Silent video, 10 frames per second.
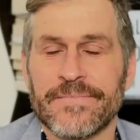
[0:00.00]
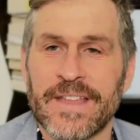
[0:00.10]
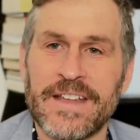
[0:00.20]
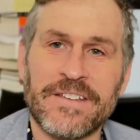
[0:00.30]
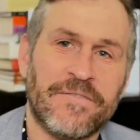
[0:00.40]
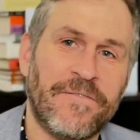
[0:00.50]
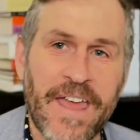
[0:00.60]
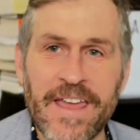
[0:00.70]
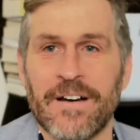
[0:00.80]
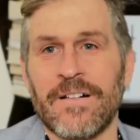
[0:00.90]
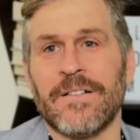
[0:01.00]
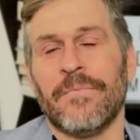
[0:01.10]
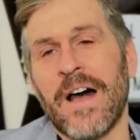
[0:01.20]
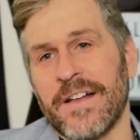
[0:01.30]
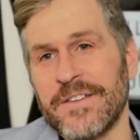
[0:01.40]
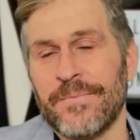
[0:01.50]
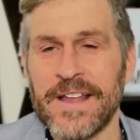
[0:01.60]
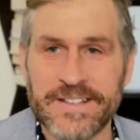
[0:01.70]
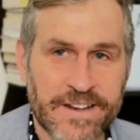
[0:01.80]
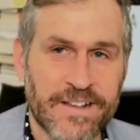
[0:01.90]
and you fail, well, you
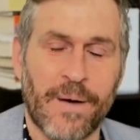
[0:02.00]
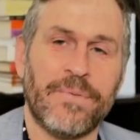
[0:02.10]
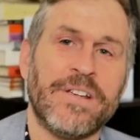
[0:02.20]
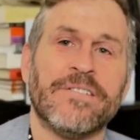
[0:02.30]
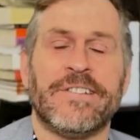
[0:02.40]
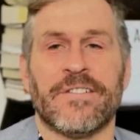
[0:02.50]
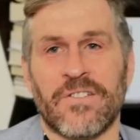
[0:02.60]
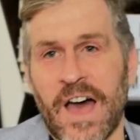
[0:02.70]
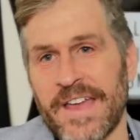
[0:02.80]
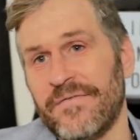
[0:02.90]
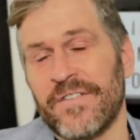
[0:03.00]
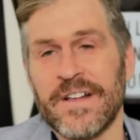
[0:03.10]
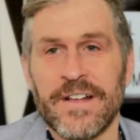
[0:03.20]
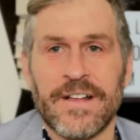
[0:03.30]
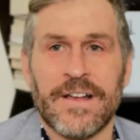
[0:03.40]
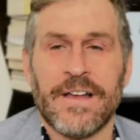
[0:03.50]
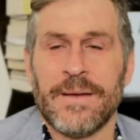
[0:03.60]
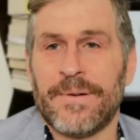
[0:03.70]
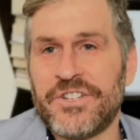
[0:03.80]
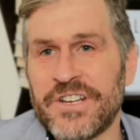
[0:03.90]
wasted a couple years of your life,
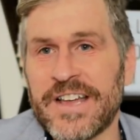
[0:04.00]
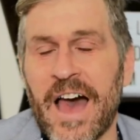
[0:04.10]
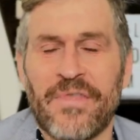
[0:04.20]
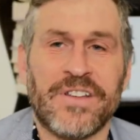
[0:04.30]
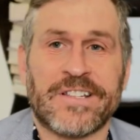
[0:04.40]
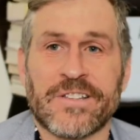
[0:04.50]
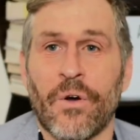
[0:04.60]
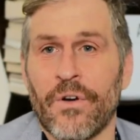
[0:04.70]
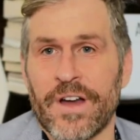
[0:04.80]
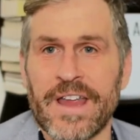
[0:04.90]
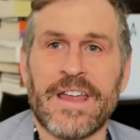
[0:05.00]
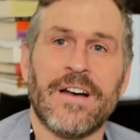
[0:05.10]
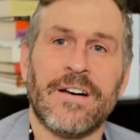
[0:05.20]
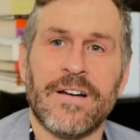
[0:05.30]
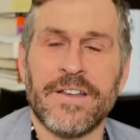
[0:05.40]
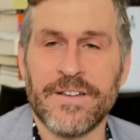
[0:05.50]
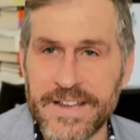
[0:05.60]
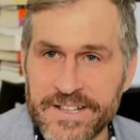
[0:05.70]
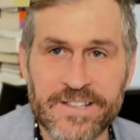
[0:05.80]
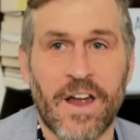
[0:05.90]
but you got the story, you
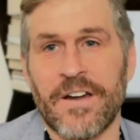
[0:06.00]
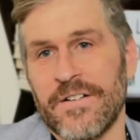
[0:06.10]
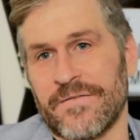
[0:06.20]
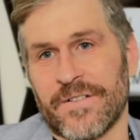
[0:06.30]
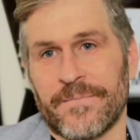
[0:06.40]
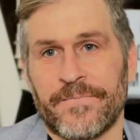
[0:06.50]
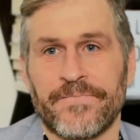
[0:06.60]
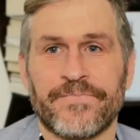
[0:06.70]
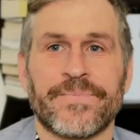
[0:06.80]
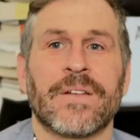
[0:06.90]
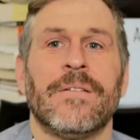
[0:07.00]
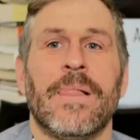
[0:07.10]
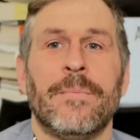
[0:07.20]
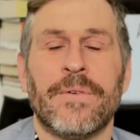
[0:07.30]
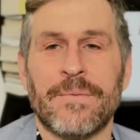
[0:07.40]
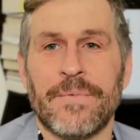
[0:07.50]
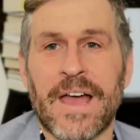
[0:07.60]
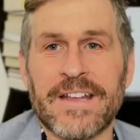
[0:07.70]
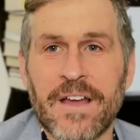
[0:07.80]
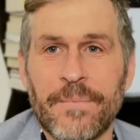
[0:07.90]
can start over. When
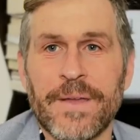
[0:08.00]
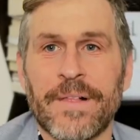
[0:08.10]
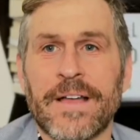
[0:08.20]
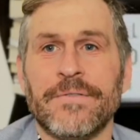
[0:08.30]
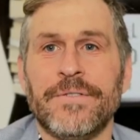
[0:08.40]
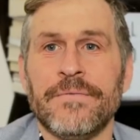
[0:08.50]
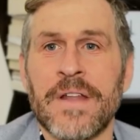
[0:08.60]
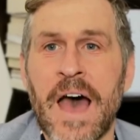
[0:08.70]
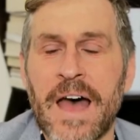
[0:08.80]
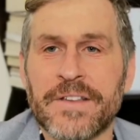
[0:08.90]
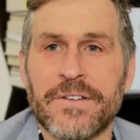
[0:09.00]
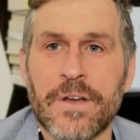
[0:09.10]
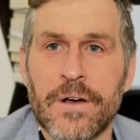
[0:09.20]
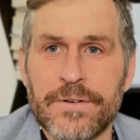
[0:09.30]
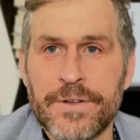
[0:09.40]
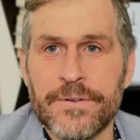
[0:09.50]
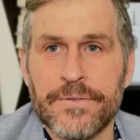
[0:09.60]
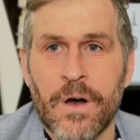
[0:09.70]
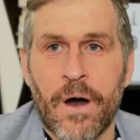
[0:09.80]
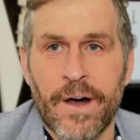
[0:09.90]
I tell people, I go, do not go to
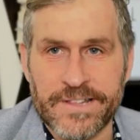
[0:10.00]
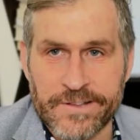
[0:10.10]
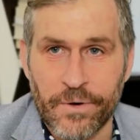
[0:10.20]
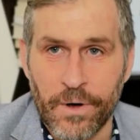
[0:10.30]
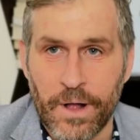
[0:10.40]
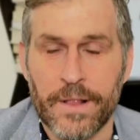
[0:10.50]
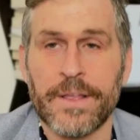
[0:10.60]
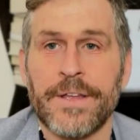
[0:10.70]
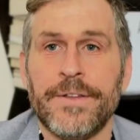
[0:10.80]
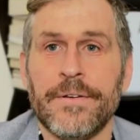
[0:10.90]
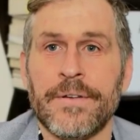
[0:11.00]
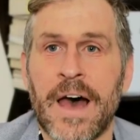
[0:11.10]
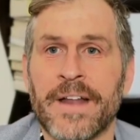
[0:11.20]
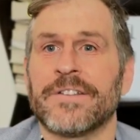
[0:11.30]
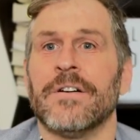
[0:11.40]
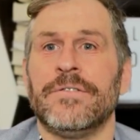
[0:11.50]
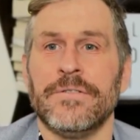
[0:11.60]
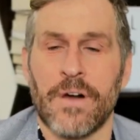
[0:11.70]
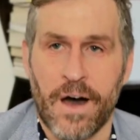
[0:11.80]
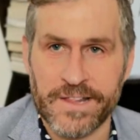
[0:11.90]
law school. Do not go
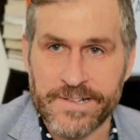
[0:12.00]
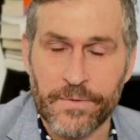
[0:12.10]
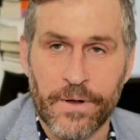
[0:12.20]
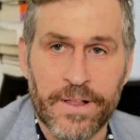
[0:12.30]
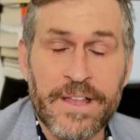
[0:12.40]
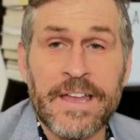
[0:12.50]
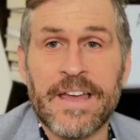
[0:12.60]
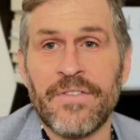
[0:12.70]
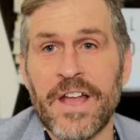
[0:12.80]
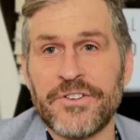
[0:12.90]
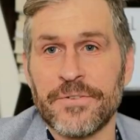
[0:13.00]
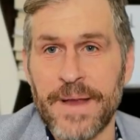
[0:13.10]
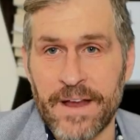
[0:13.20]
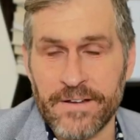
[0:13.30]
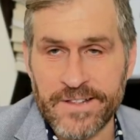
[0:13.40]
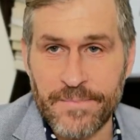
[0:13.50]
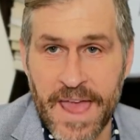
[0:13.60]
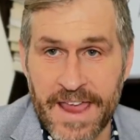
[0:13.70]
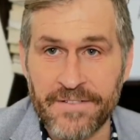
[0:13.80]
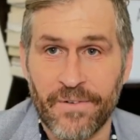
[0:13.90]
to law school. Unless your parents are
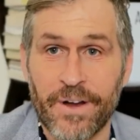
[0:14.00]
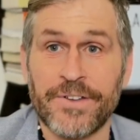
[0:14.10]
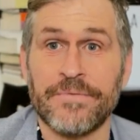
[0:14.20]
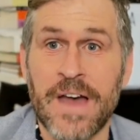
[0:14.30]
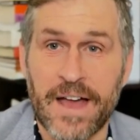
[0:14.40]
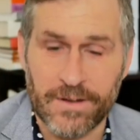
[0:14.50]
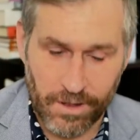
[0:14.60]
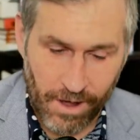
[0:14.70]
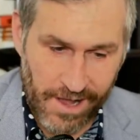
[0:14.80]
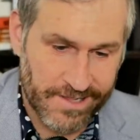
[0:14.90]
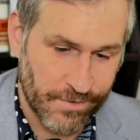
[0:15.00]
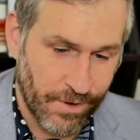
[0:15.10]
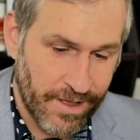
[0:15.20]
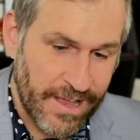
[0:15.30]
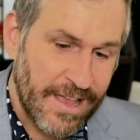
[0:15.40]
paying for it, do not go to law school.